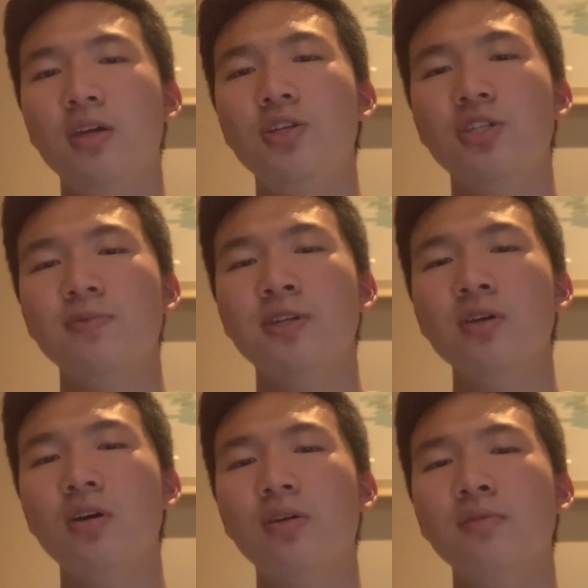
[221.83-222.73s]
Egyptian
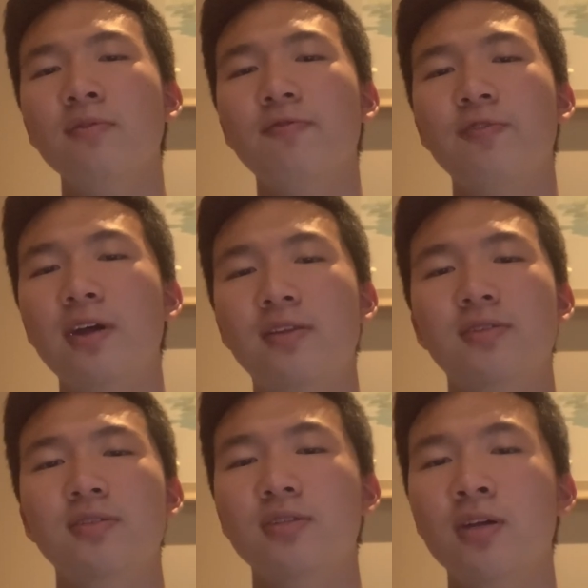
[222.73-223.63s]
cotton fed
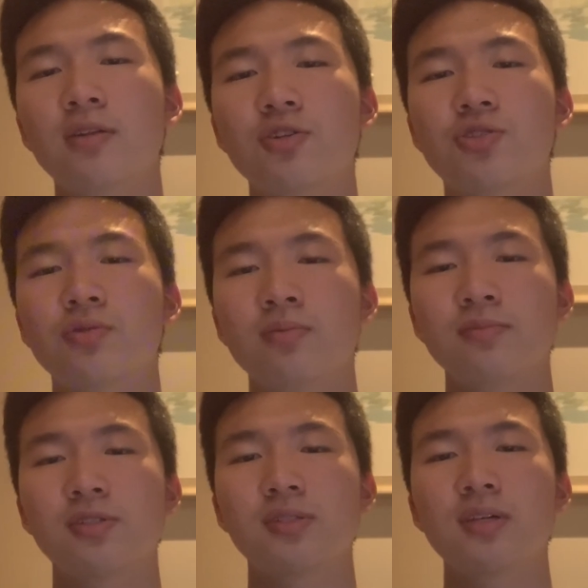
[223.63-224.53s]
English
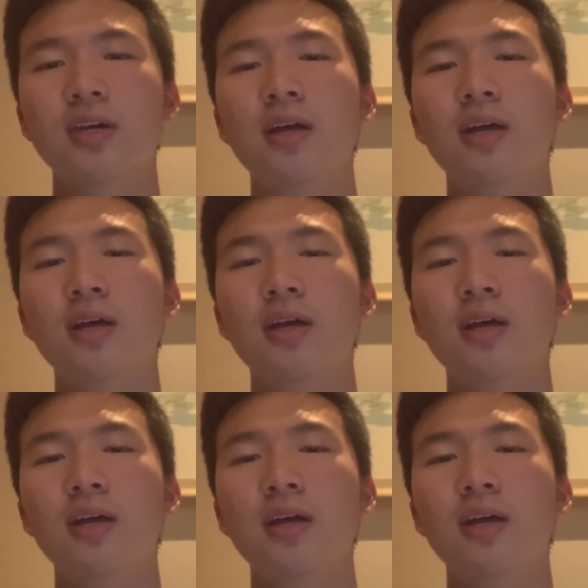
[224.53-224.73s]
looms.